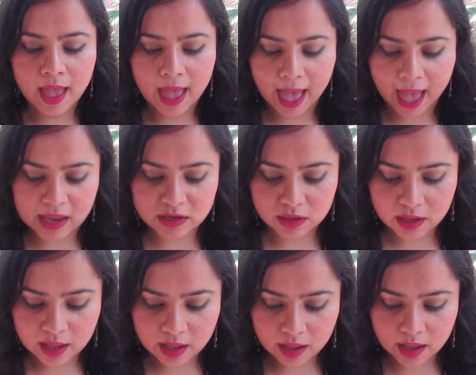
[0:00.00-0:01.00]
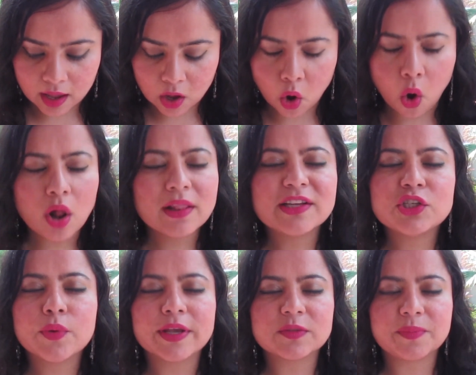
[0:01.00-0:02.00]
And all that
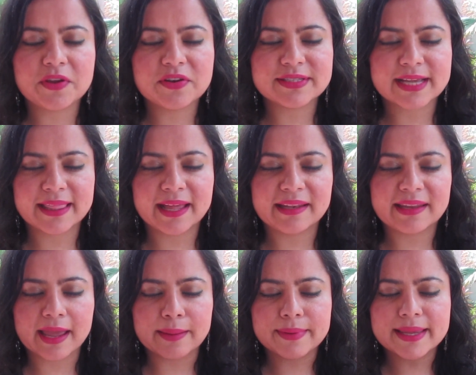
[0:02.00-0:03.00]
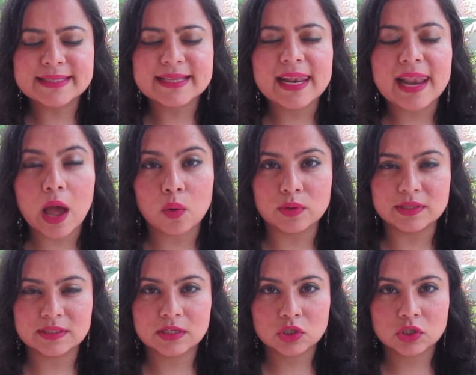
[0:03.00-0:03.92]
you experience at that time is allowance.